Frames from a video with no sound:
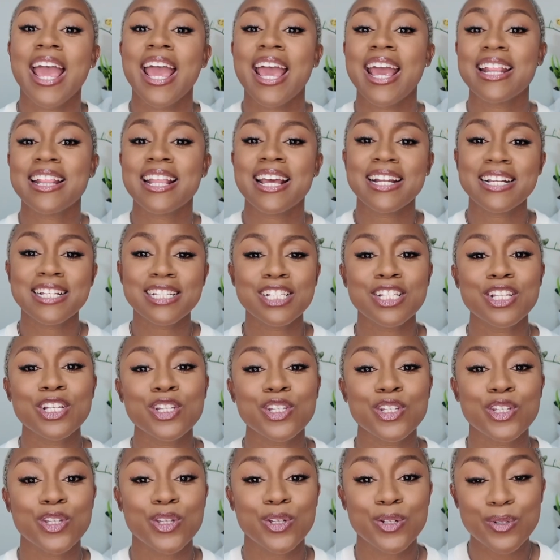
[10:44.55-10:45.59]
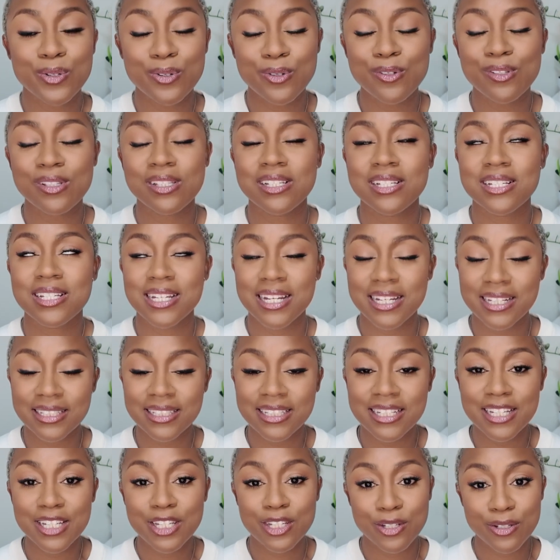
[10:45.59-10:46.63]
and that is to
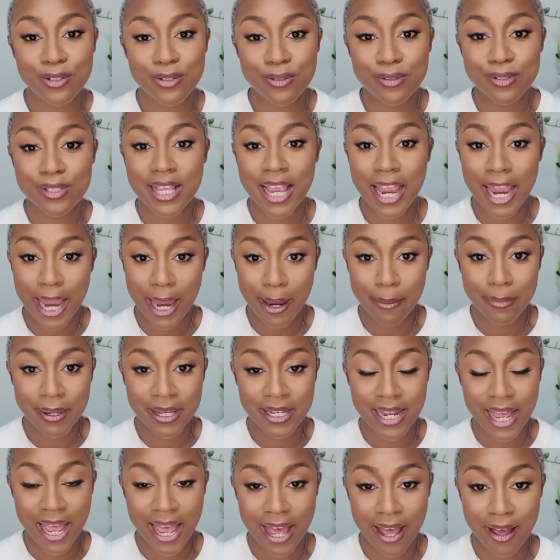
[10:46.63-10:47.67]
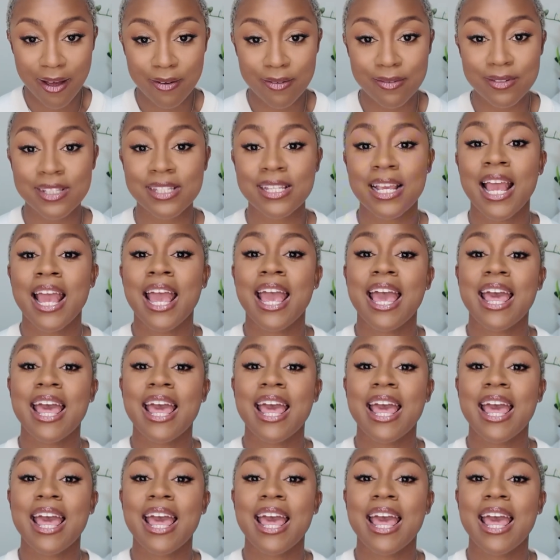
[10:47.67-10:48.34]
gently use hand-me-downs